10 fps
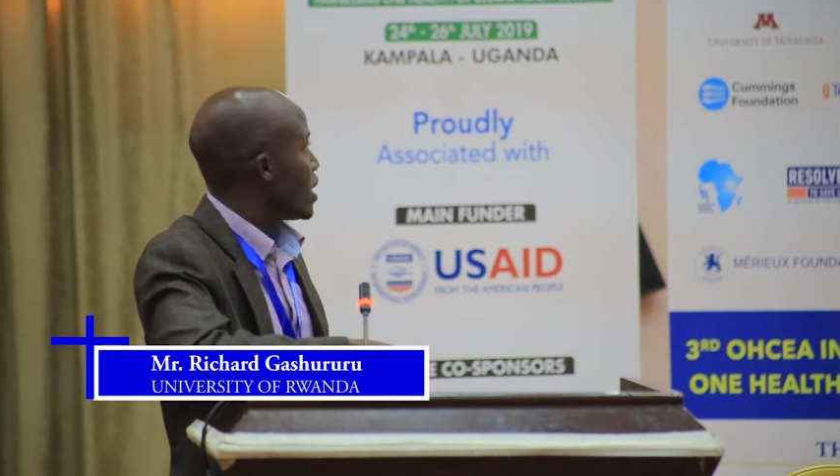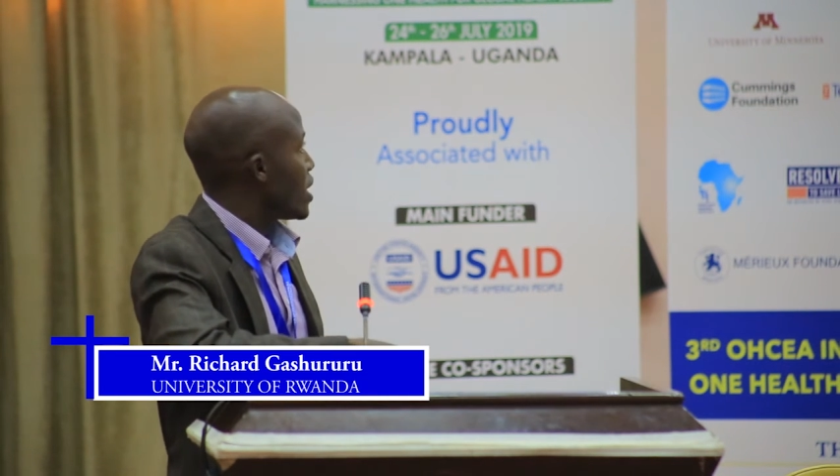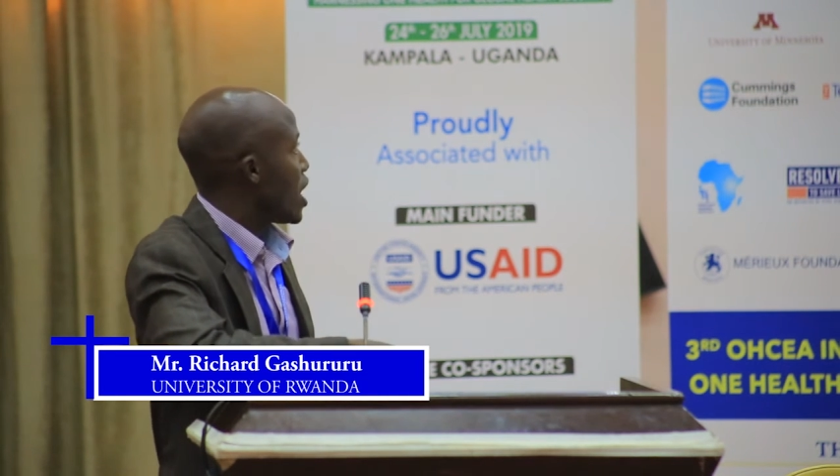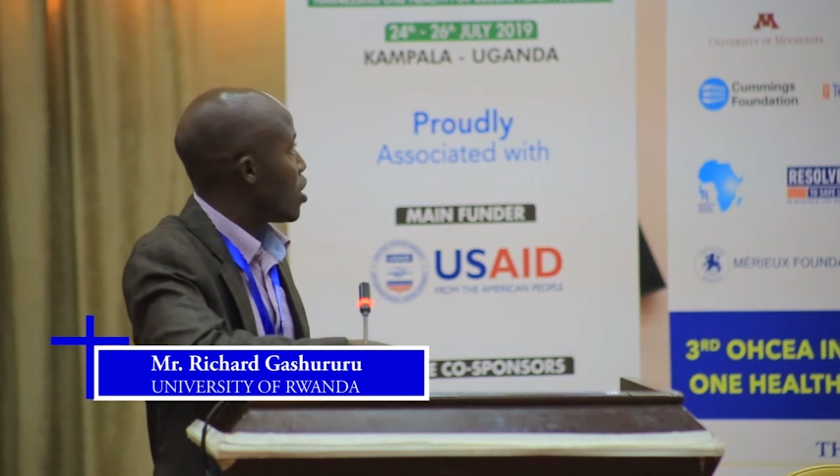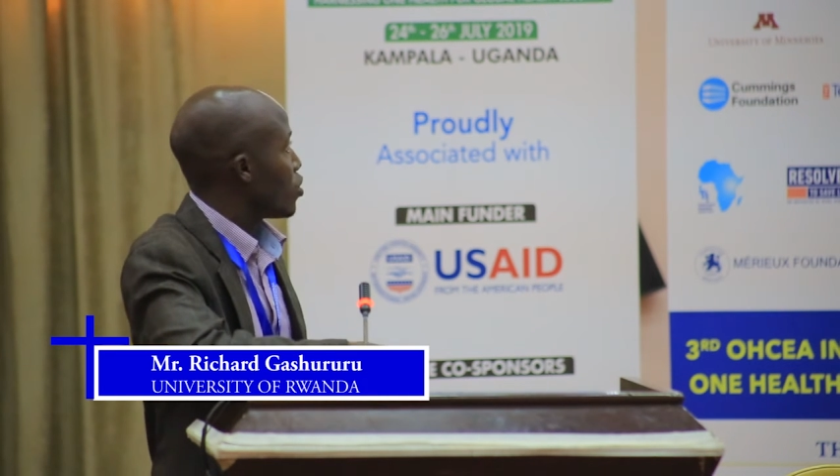
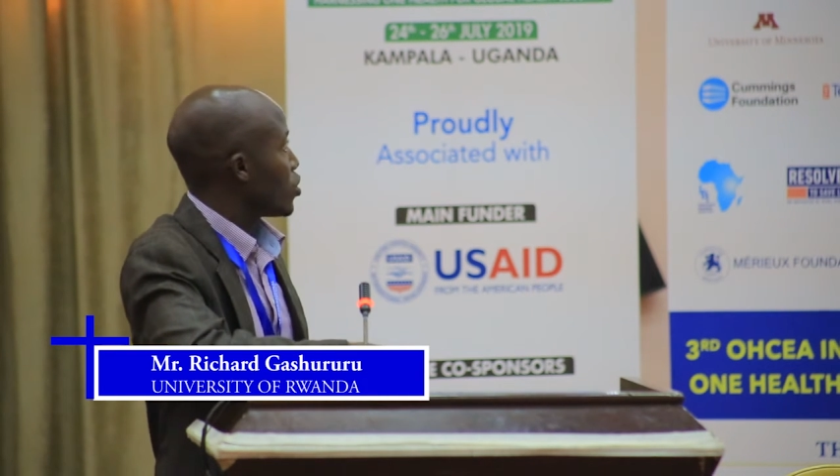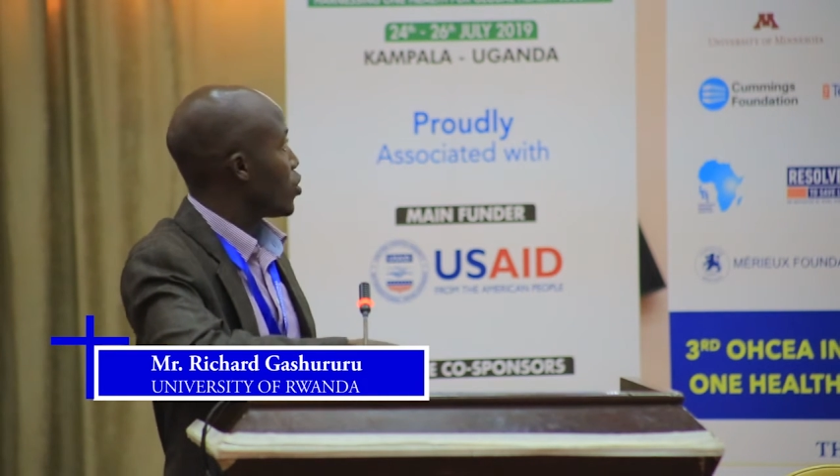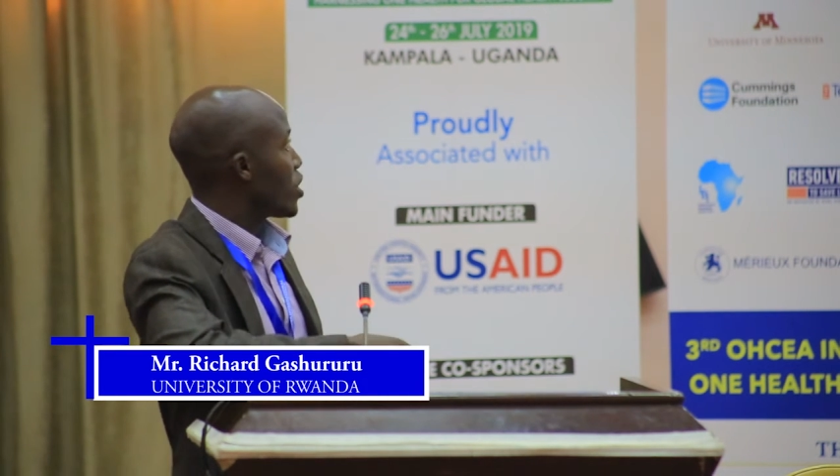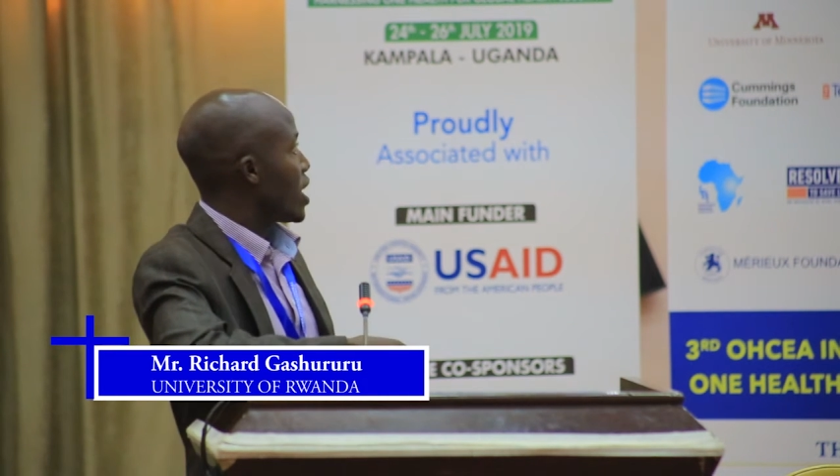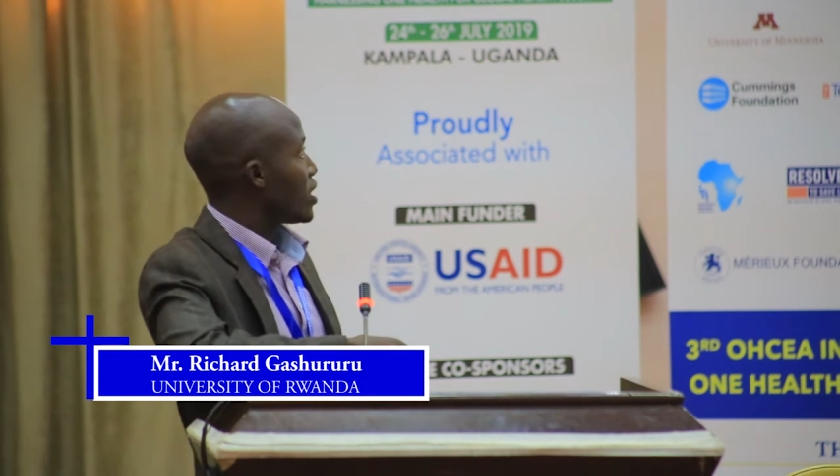Now,
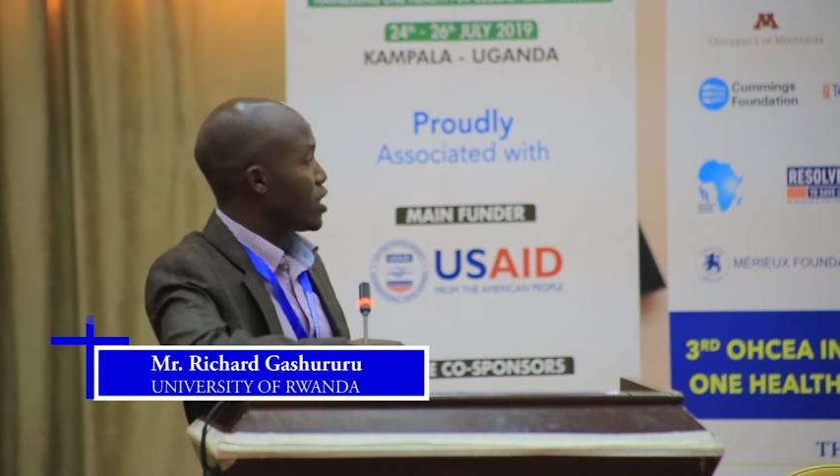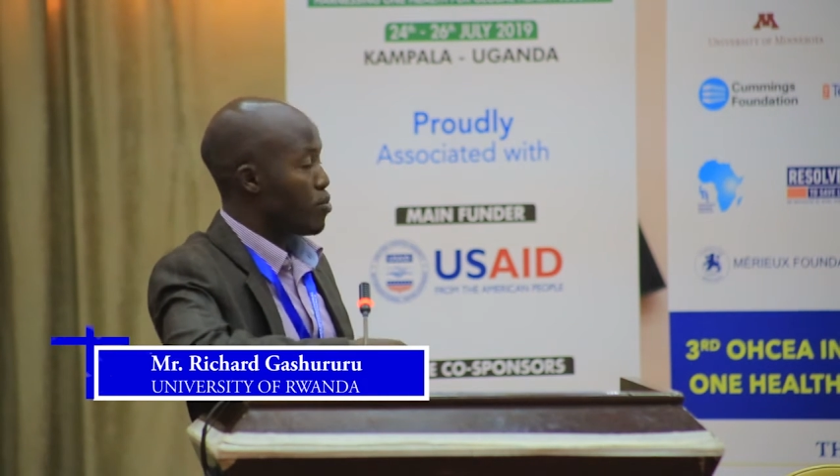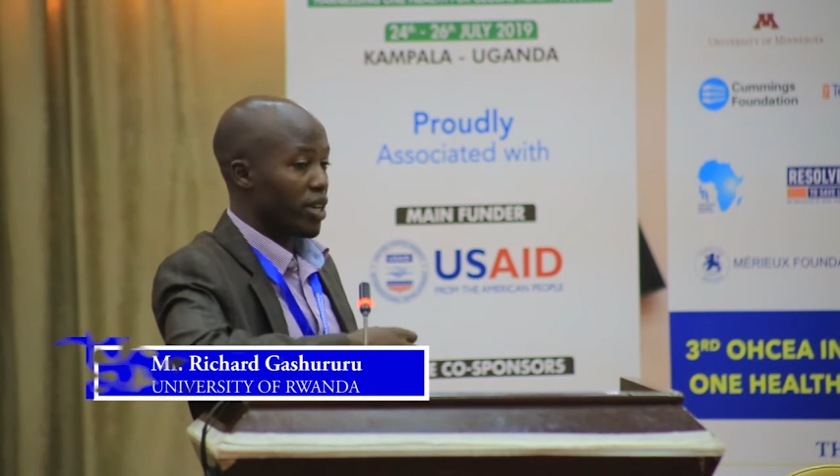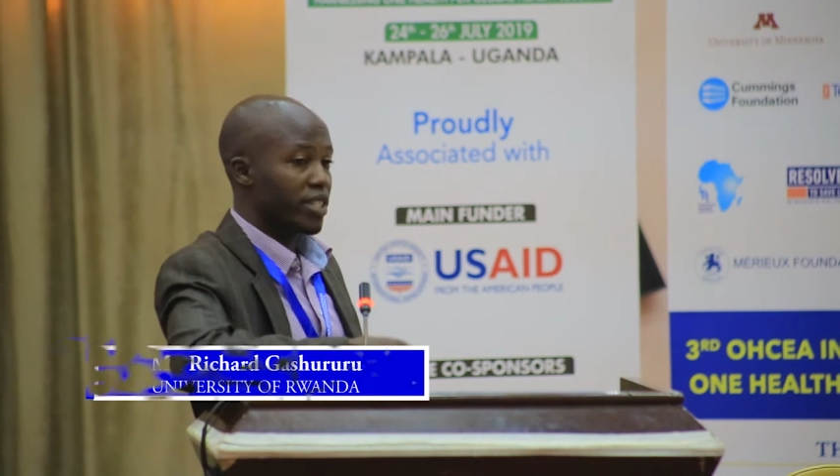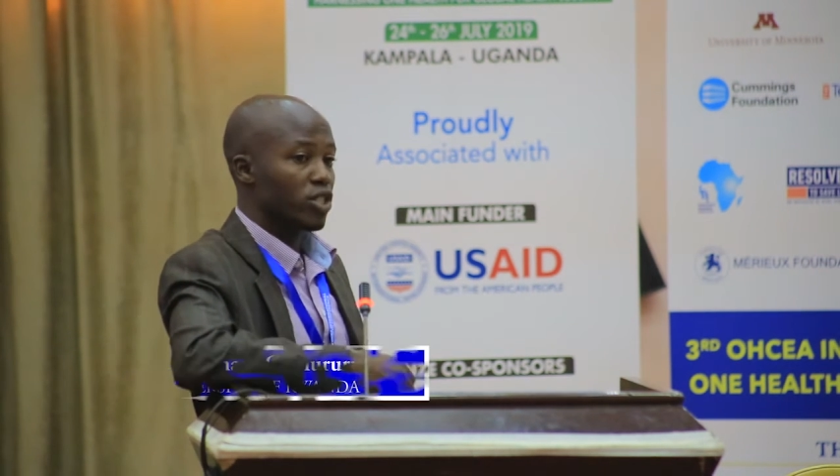looking at the
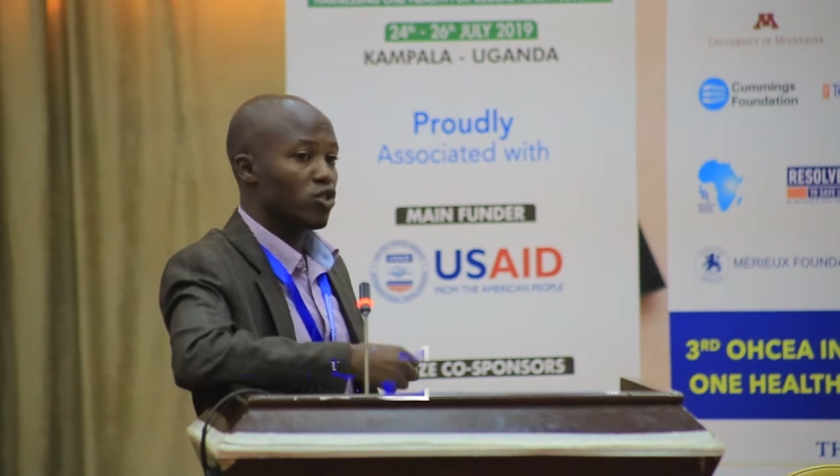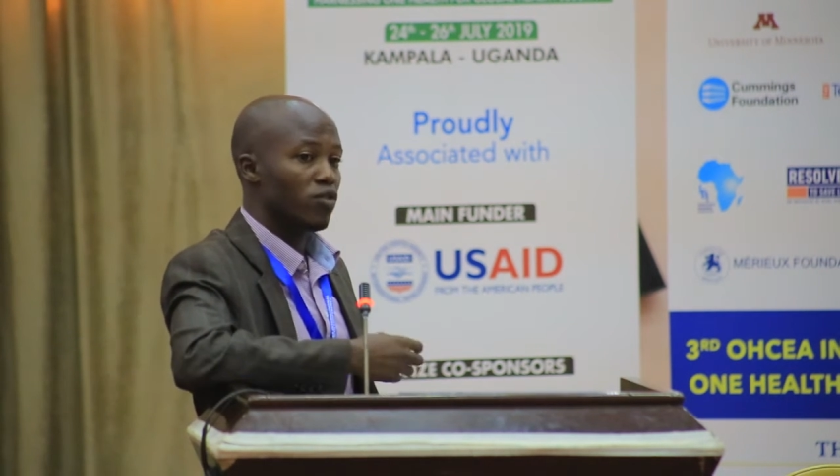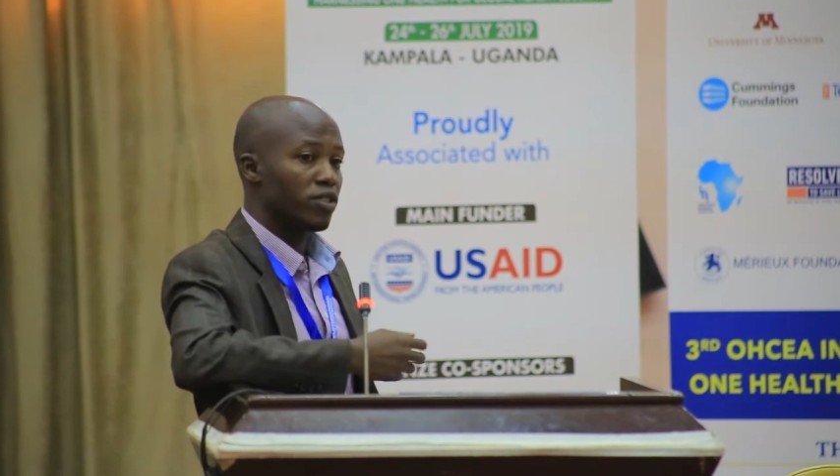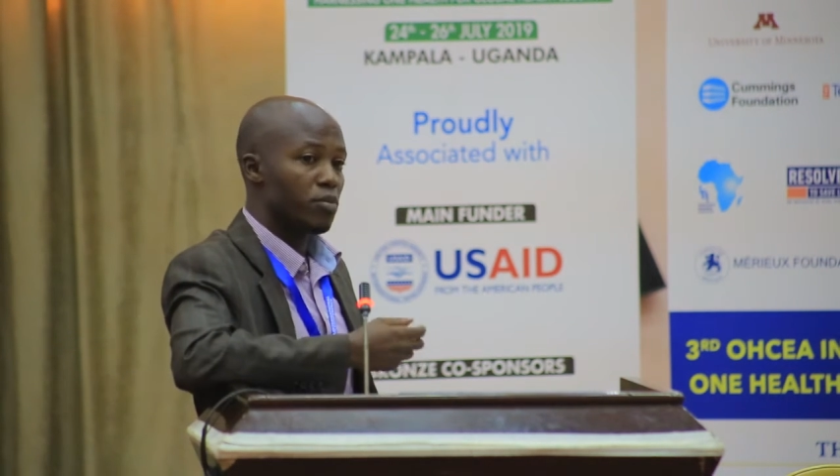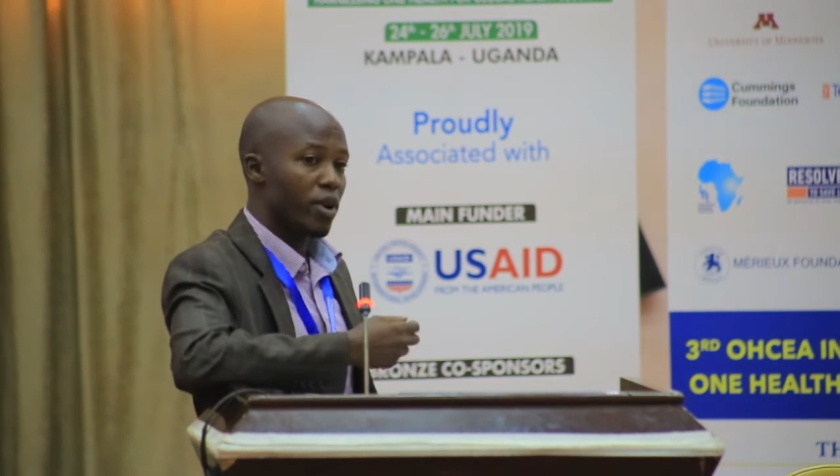patterns of the